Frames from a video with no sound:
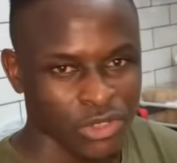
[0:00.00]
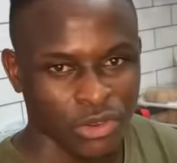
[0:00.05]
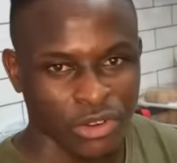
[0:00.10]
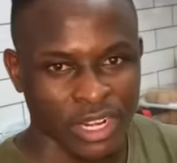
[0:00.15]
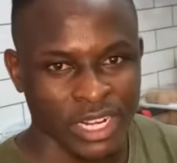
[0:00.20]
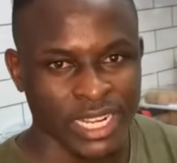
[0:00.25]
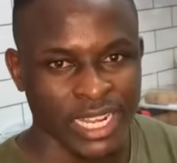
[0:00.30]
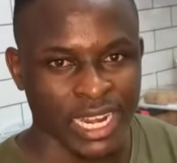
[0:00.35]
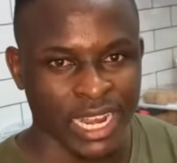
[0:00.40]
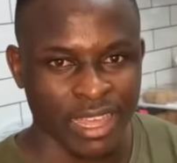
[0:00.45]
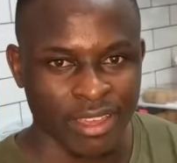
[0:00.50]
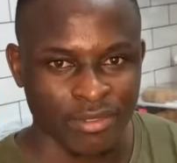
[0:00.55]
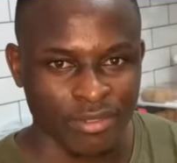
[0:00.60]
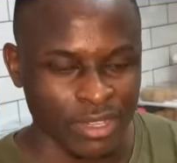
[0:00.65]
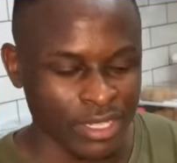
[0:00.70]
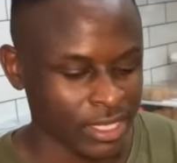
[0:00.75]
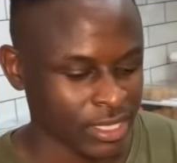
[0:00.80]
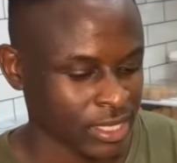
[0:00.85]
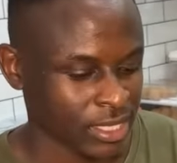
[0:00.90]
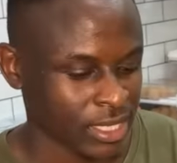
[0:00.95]
already
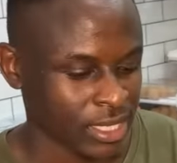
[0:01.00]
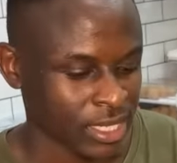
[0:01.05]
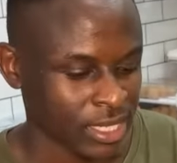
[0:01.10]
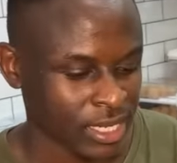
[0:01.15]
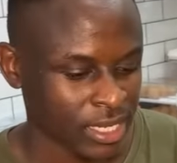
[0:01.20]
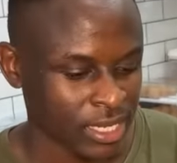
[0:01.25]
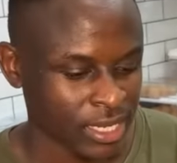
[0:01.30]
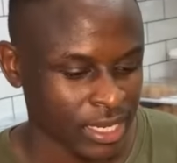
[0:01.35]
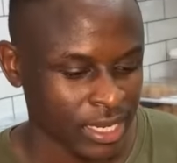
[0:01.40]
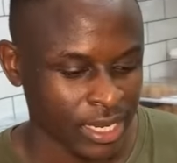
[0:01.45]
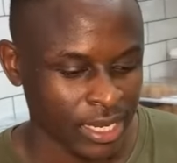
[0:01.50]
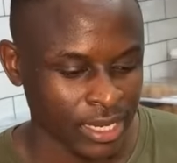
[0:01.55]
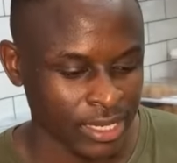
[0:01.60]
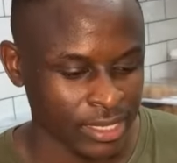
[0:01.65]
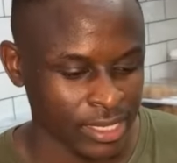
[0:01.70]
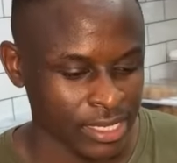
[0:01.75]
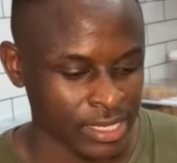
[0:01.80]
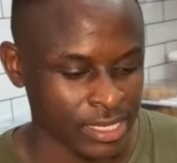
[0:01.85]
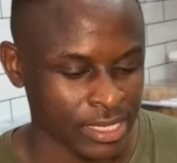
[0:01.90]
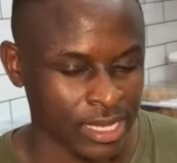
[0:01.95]
11. It
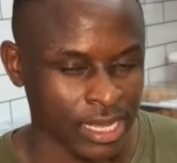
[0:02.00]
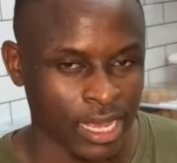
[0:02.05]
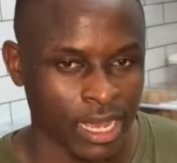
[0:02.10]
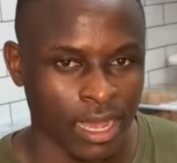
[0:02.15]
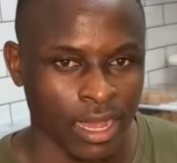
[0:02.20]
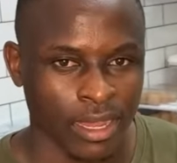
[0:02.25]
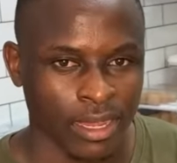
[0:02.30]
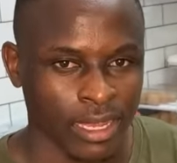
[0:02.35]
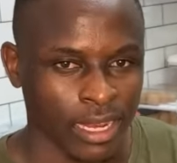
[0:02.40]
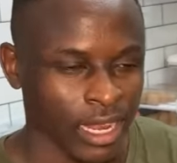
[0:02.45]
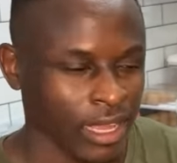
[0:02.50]
I is have to 11.